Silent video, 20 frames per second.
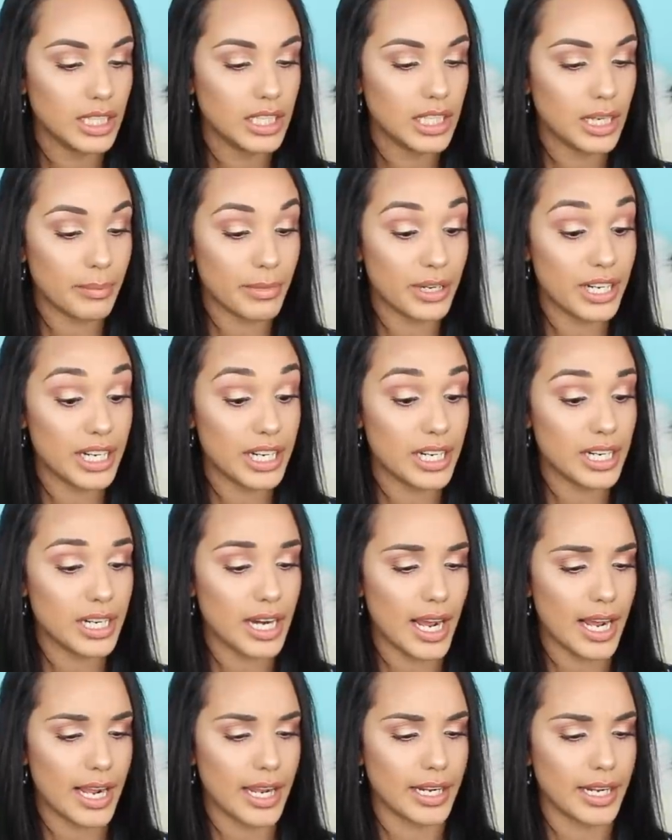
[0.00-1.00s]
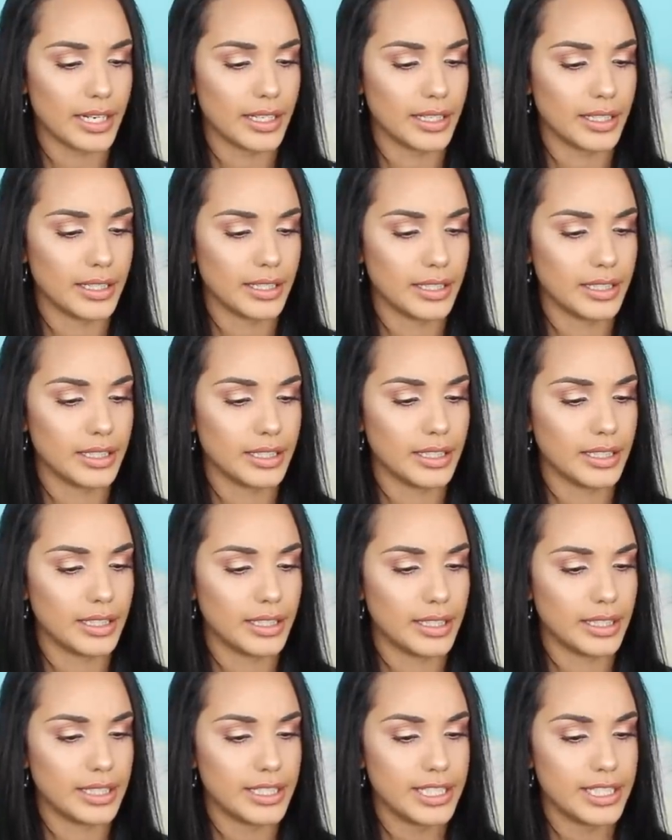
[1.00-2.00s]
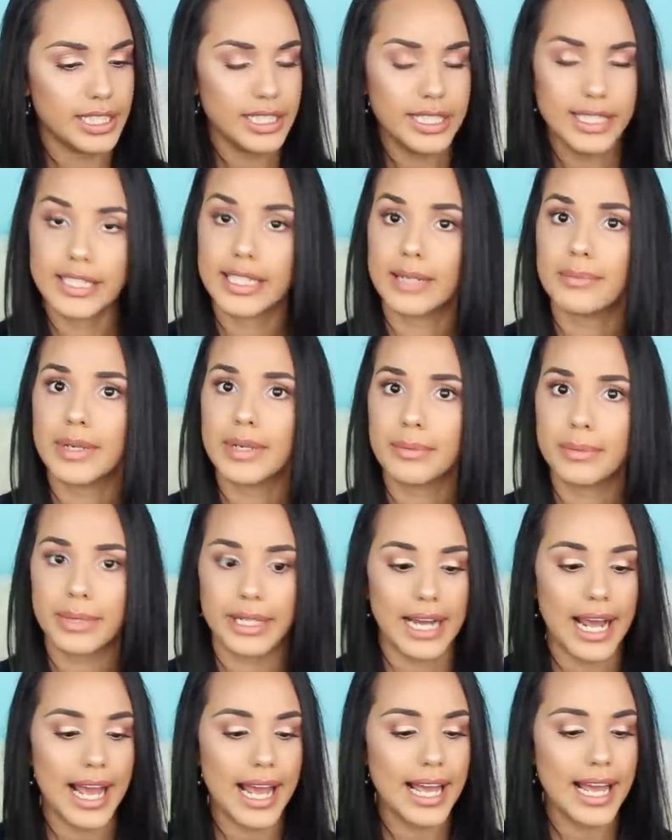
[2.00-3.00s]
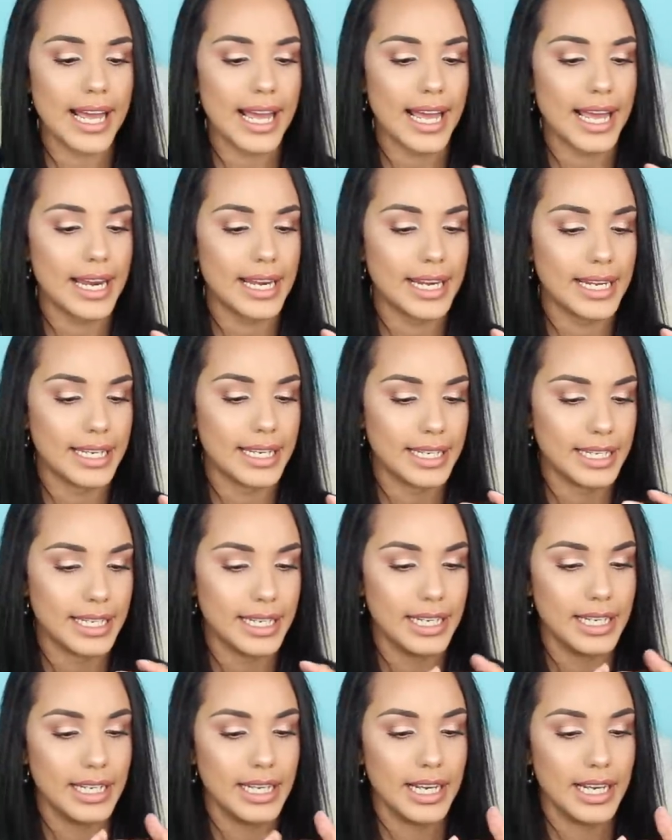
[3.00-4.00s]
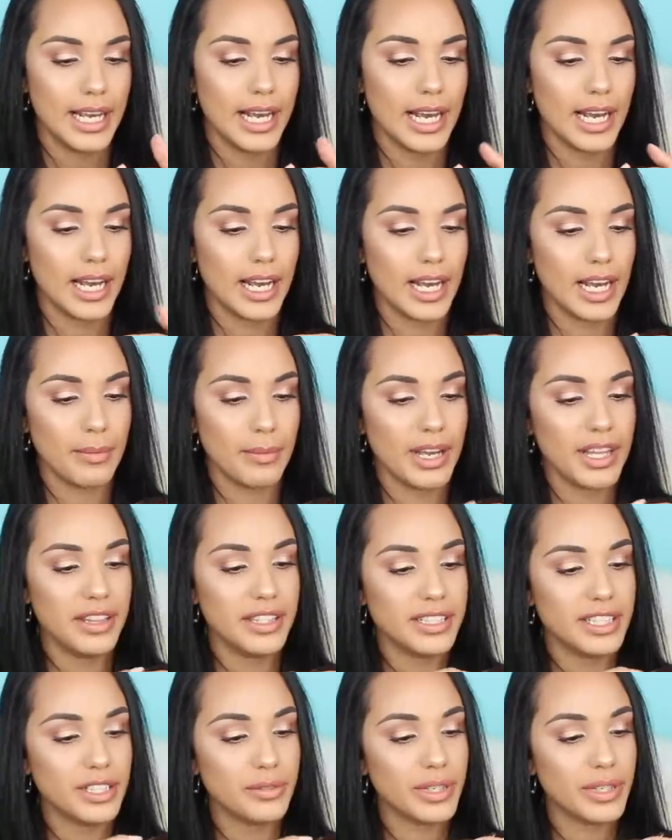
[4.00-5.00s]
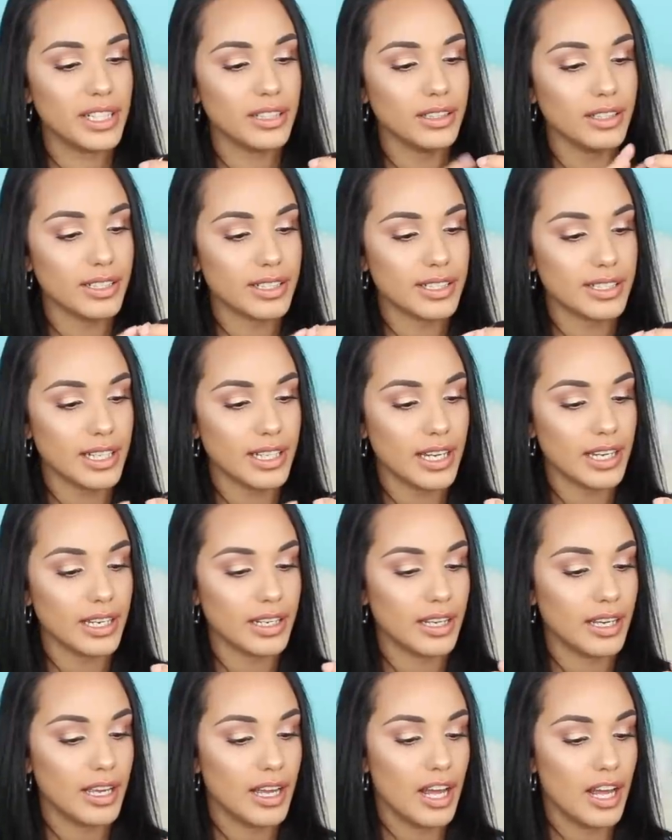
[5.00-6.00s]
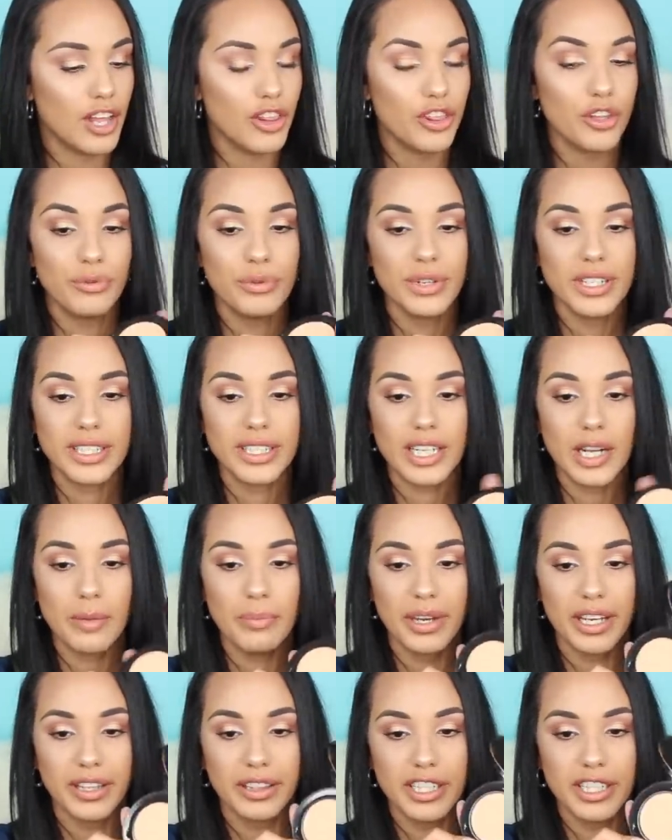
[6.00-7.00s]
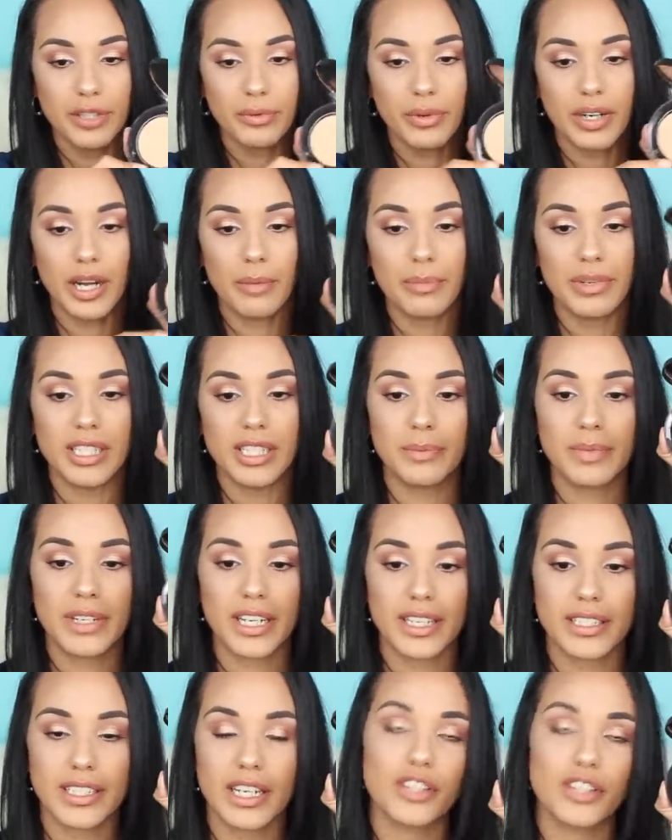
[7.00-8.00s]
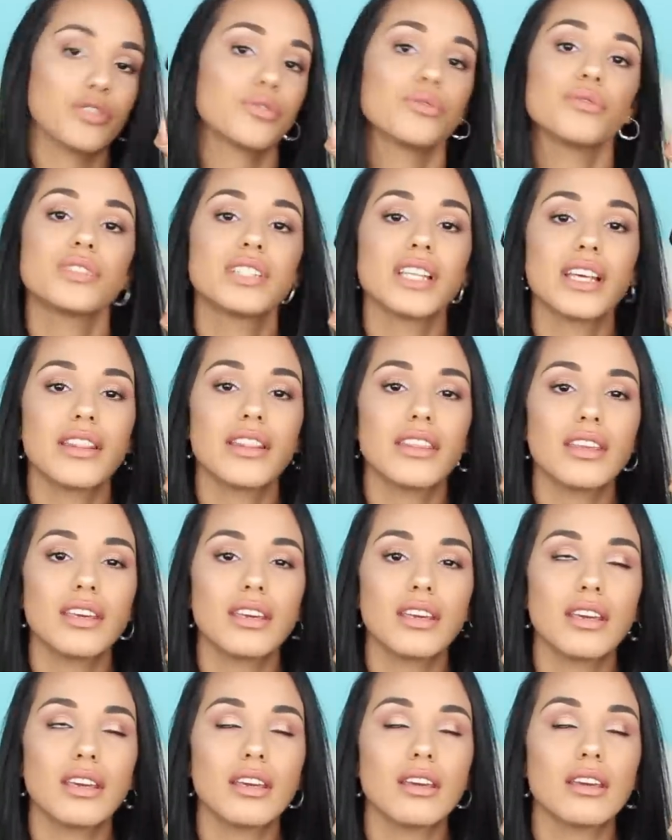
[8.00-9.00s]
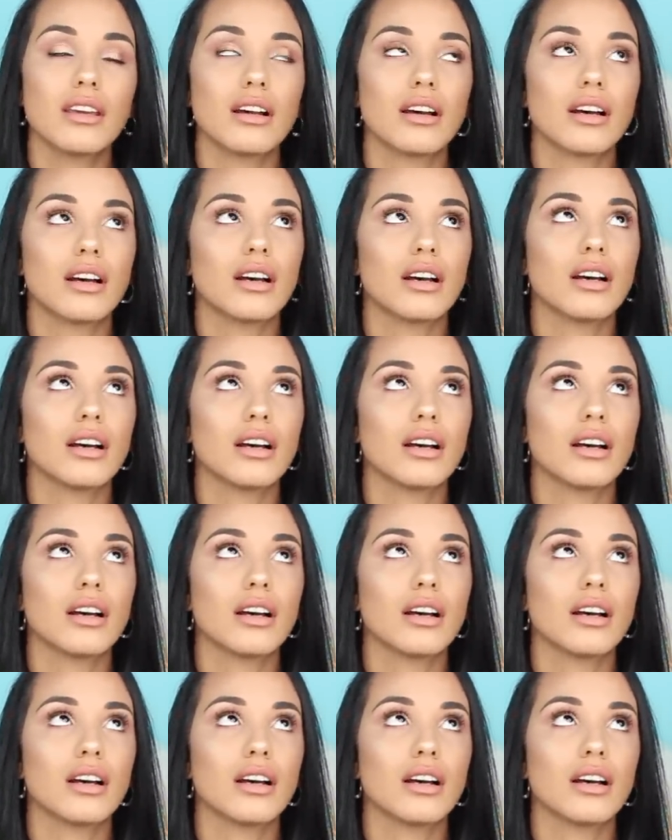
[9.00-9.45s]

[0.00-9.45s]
number 9. Jeez, I'm number 9. And this is what it looks like. The reason I picked this one up is because I use the